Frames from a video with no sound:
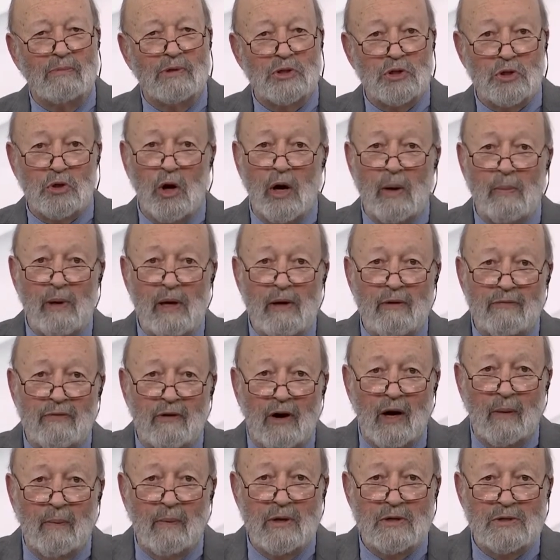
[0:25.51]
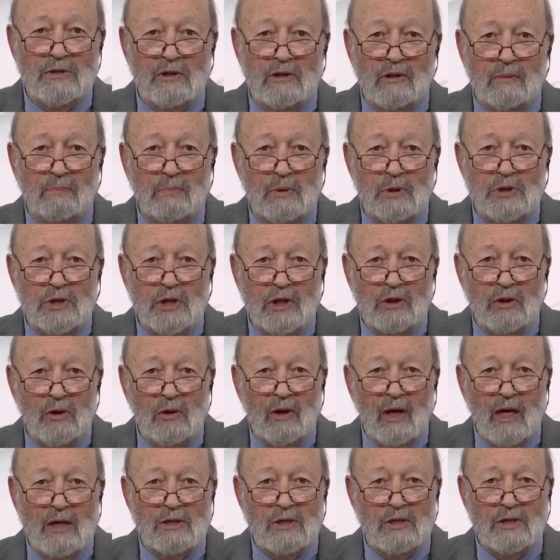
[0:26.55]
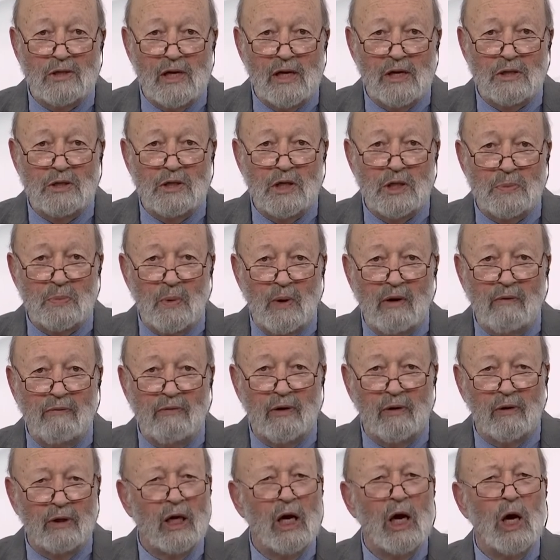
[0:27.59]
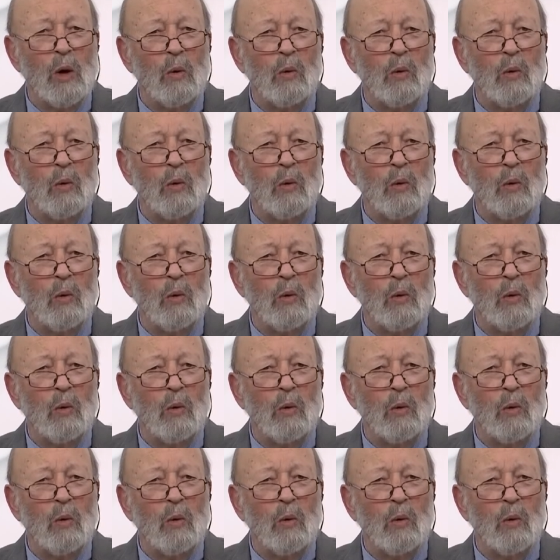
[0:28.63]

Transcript: Soybean farmers are pushing new legislation in Springfield.